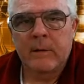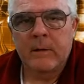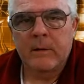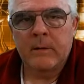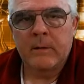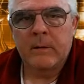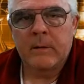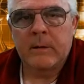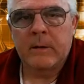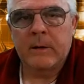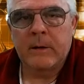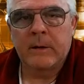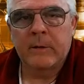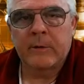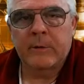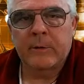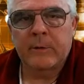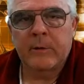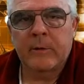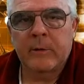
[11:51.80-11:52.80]
The king
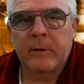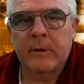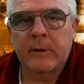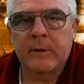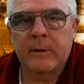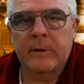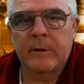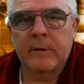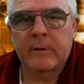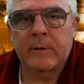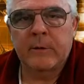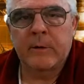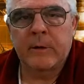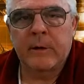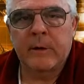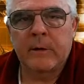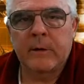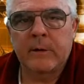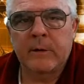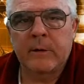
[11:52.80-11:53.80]
certainly does
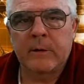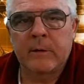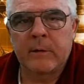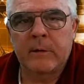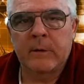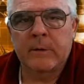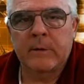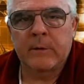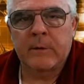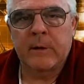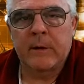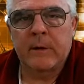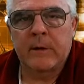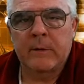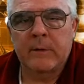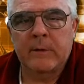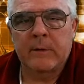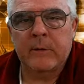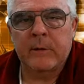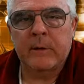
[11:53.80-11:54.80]
not does
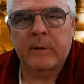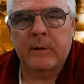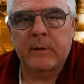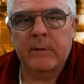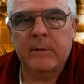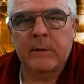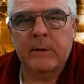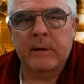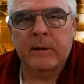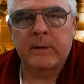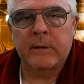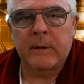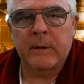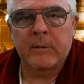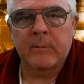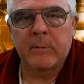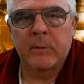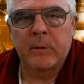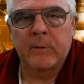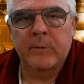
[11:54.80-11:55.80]
not uh,
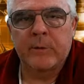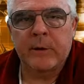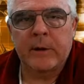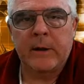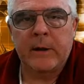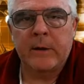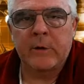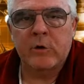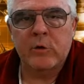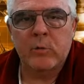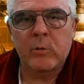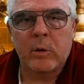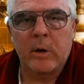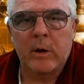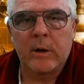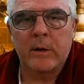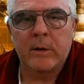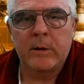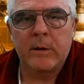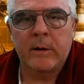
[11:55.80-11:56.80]
cannot move to
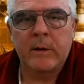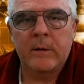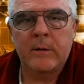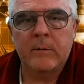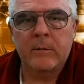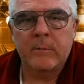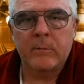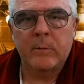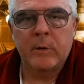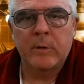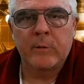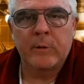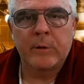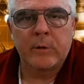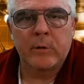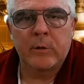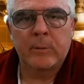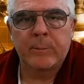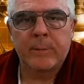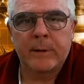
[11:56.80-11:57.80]
h1 and move
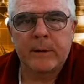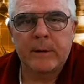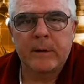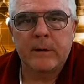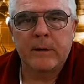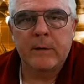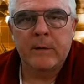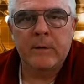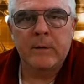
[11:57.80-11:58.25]
into a pin.